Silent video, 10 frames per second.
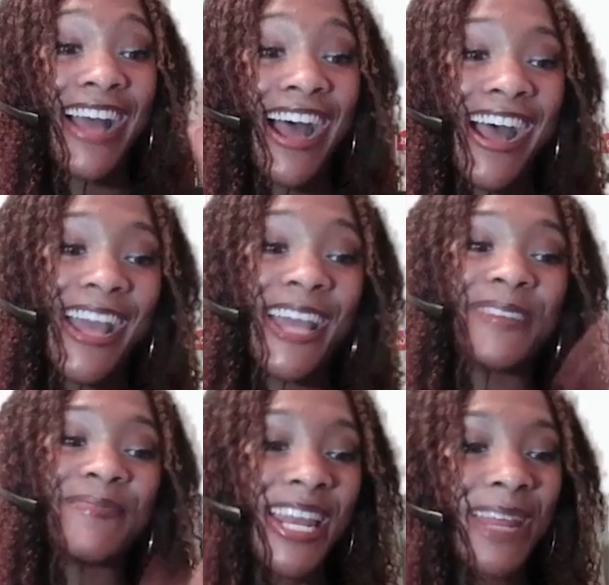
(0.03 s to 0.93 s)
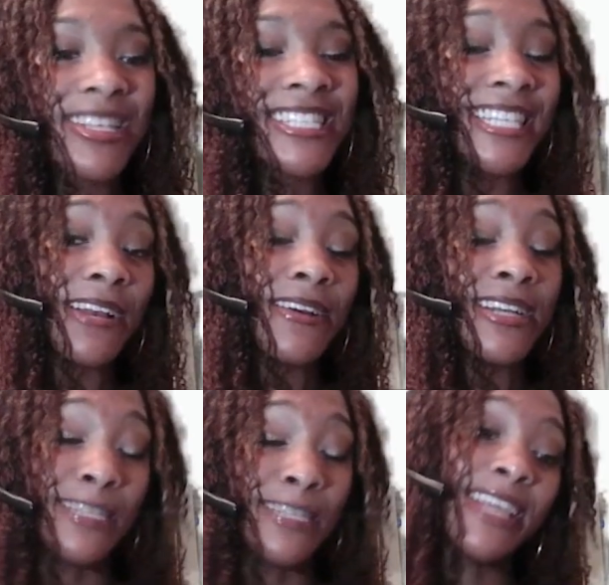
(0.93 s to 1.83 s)
Hi, my name is Sierra
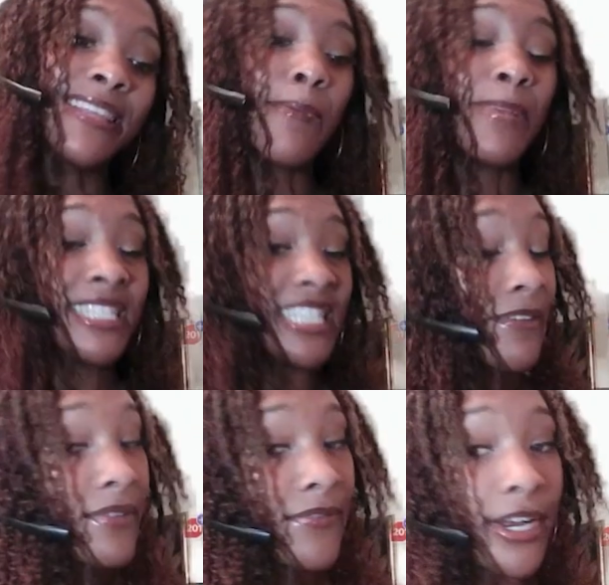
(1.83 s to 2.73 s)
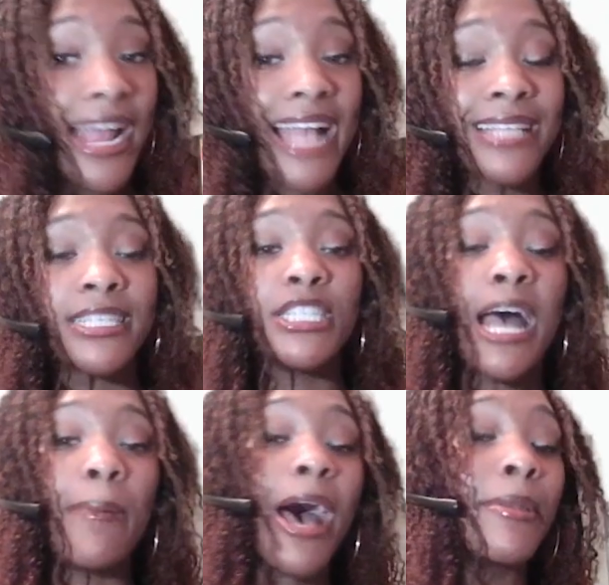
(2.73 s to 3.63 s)
Smith. I'm a seven-figure Etsy
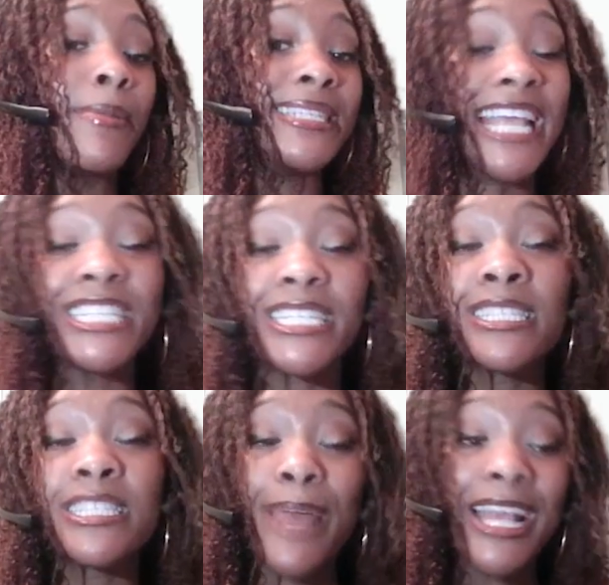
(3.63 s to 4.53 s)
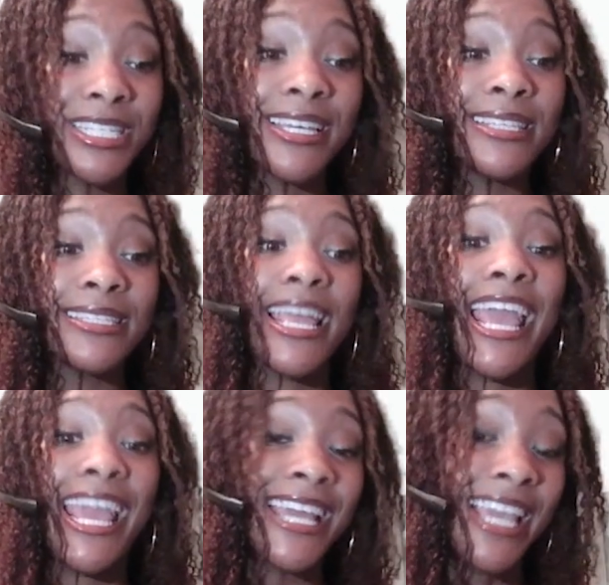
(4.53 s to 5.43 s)
shop optimization specialist
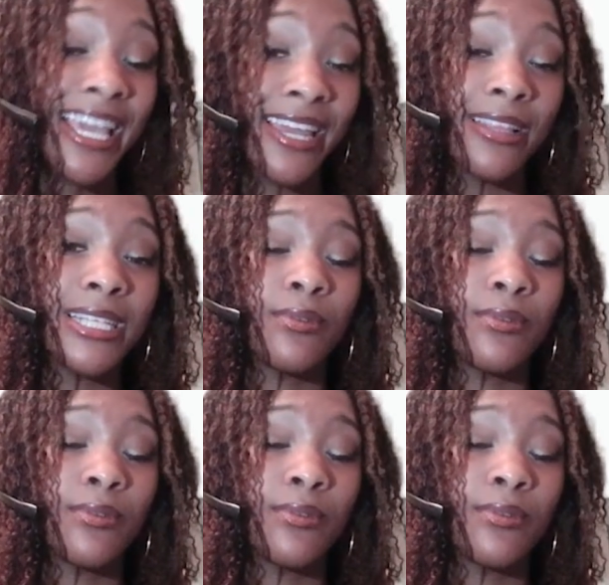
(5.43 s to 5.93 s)
and analyst with